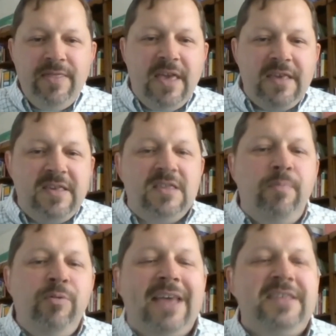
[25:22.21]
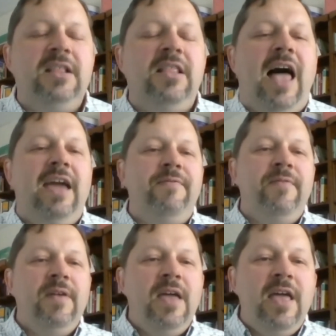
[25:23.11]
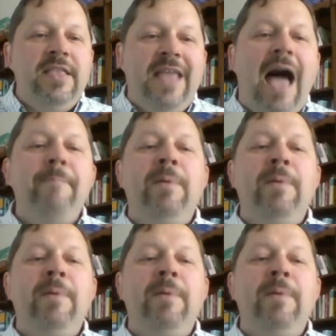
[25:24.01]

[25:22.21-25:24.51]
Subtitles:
This is the blessed life, not